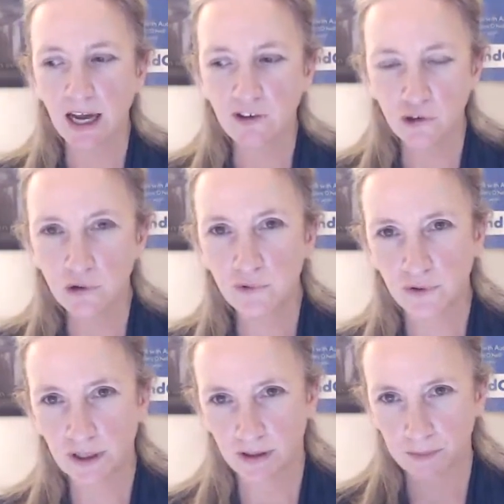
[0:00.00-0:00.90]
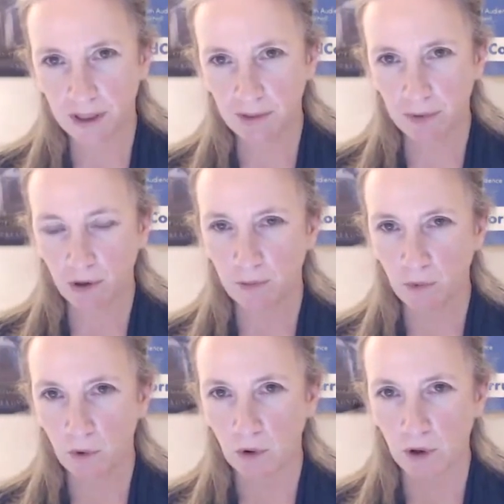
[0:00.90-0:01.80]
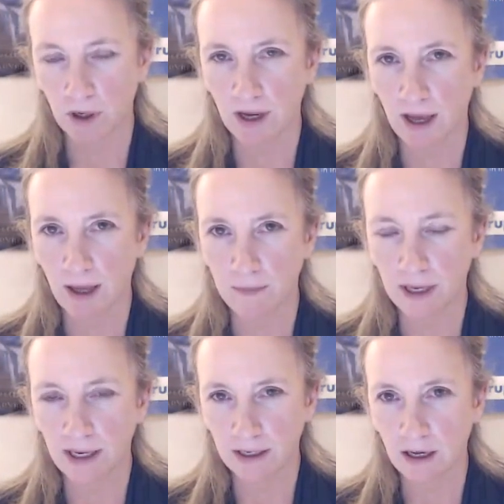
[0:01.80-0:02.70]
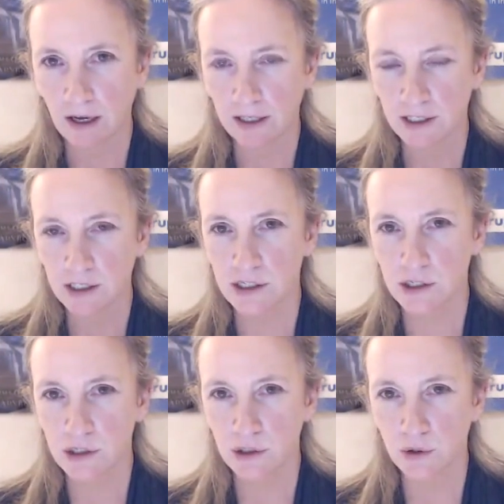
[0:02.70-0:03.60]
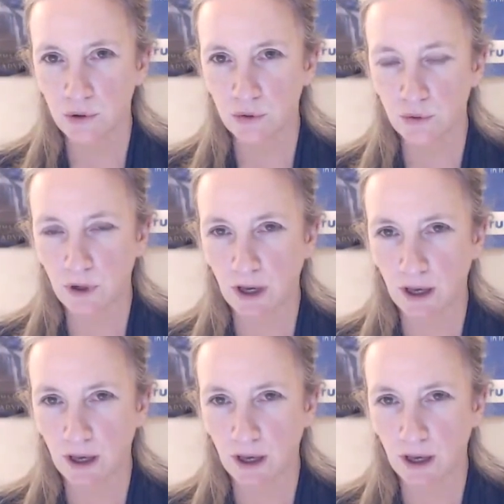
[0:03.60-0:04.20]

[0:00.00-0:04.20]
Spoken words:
I do feel that people are more inclined to